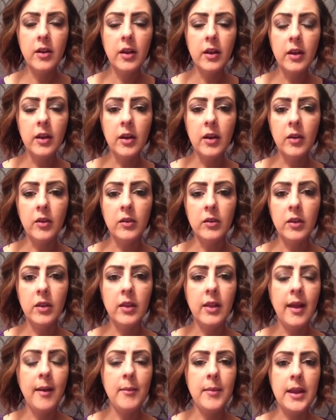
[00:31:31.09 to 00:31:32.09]

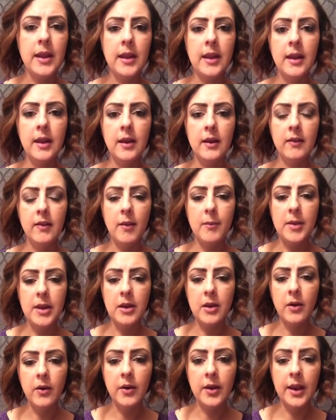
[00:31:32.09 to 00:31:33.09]
let me
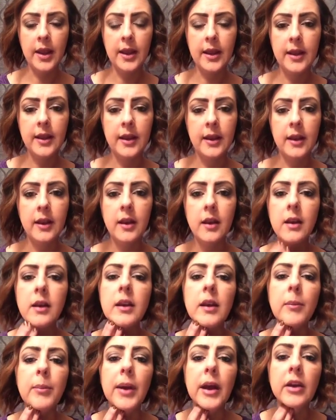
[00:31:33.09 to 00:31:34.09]
know and I can
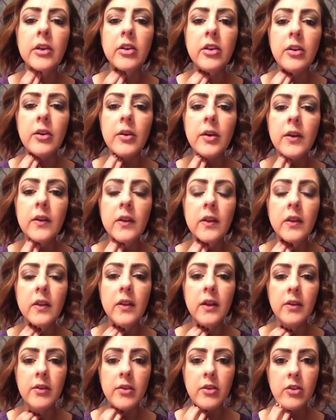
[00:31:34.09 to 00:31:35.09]
get back to you in
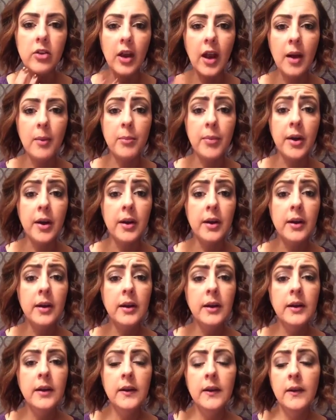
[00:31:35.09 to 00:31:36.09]
this chat. But
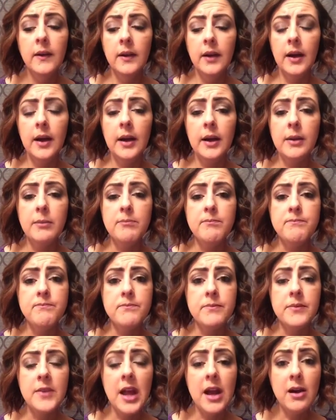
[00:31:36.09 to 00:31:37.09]

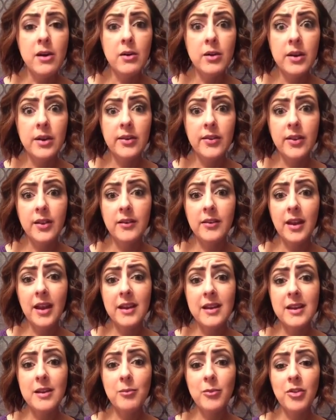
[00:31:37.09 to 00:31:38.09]
now is the
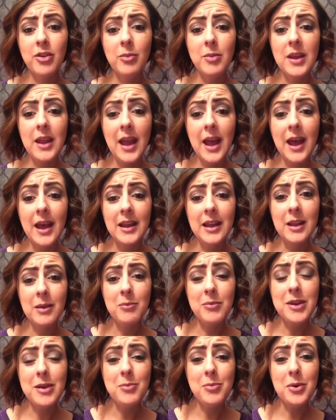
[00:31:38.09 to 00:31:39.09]
time to be adding
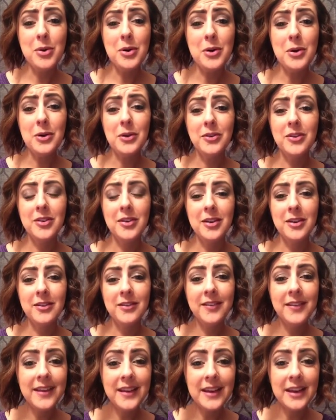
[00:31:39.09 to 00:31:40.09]
people to your
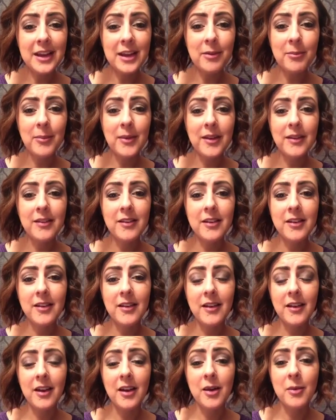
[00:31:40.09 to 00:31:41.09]
team. It's
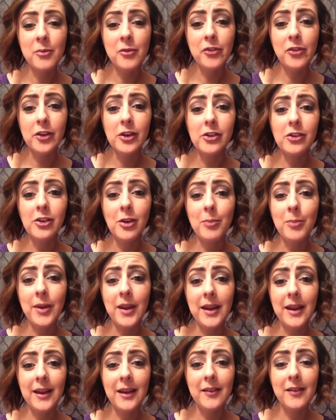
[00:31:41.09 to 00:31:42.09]
free
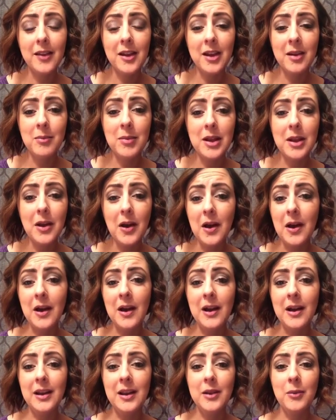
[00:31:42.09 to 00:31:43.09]
shipping. It's going to be
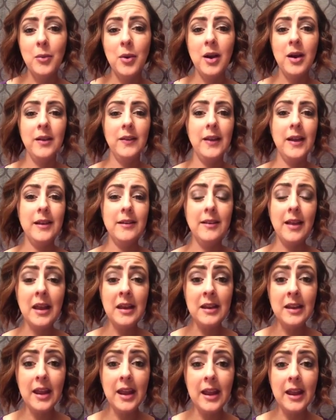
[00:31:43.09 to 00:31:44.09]
gone in like 10
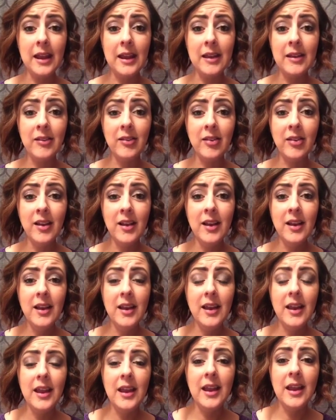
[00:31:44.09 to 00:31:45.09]
days.
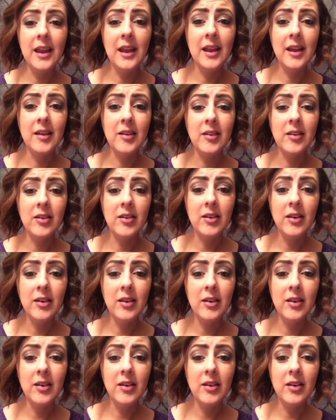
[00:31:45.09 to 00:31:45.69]
And